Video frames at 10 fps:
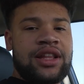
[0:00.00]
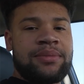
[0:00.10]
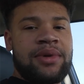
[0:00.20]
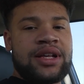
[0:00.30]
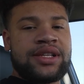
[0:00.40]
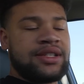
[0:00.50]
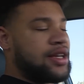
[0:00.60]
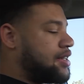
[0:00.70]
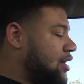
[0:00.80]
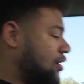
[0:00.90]
got the Mazda
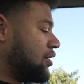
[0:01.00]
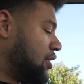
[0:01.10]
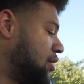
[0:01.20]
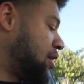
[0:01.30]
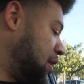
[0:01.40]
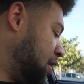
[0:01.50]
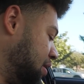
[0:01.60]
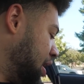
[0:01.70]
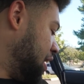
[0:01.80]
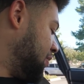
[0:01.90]
detailed,
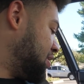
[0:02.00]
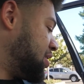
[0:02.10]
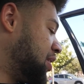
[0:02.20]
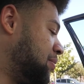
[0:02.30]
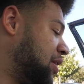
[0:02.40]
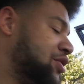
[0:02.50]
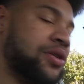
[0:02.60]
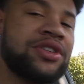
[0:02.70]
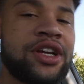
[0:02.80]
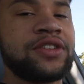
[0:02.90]
and they even did my
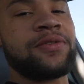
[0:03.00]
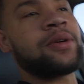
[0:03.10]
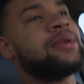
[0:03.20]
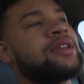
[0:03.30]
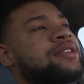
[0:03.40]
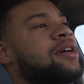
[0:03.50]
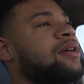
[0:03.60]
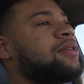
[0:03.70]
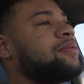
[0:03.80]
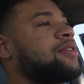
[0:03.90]
door jams for me.
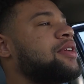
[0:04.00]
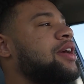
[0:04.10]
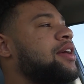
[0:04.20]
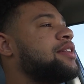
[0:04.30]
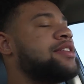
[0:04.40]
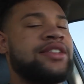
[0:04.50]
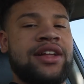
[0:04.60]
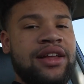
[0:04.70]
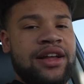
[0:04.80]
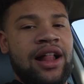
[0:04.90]
So,
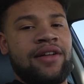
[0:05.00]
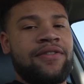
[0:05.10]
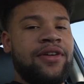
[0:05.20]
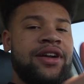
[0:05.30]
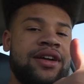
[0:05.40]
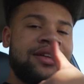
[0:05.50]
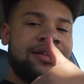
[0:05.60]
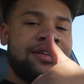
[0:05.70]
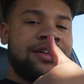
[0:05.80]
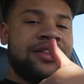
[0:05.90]
detailing California,
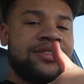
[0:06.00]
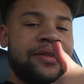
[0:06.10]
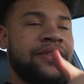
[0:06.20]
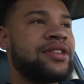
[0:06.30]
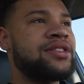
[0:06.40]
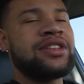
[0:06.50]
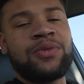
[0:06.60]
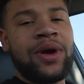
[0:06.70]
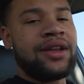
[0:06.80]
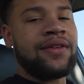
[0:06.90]
good service. It's
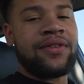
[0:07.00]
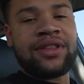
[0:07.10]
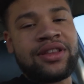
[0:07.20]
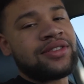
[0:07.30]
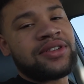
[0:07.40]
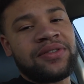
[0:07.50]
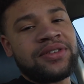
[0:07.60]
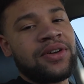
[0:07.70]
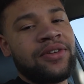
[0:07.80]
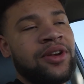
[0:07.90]
way different than the
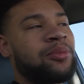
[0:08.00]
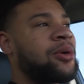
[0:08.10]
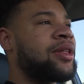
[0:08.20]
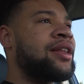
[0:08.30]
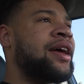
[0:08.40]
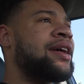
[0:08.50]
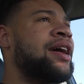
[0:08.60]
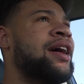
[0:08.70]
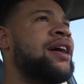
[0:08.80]
service over there in Portland. Like,